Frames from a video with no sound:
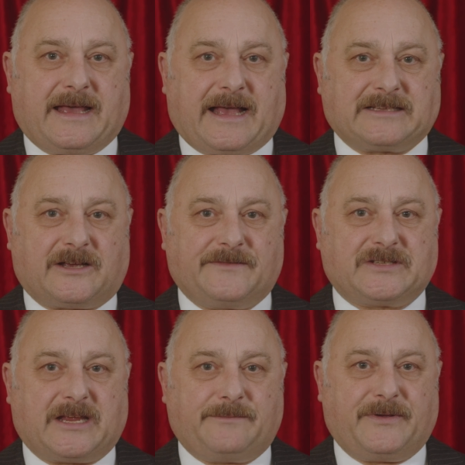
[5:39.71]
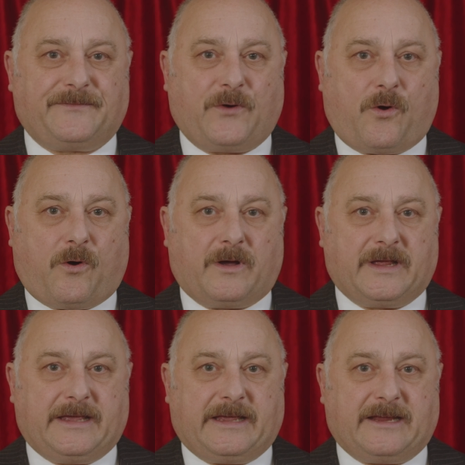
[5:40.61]
As I've said before,
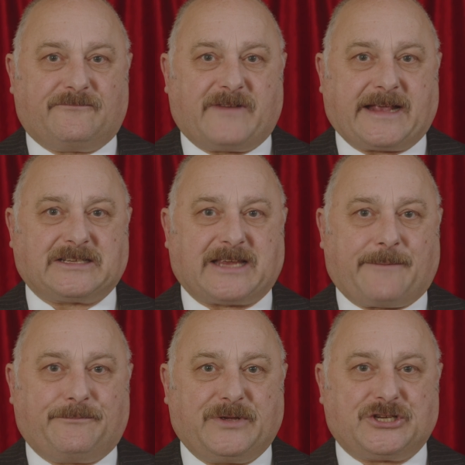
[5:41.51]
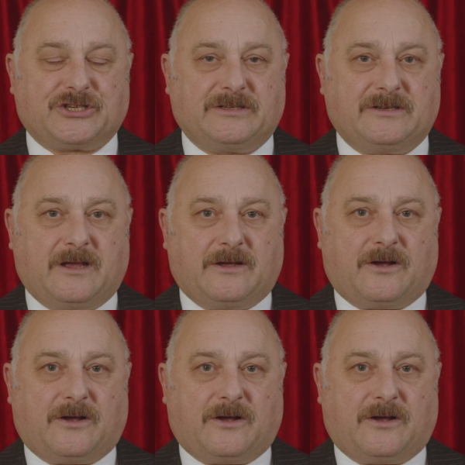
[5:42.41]
it wrecks ambition,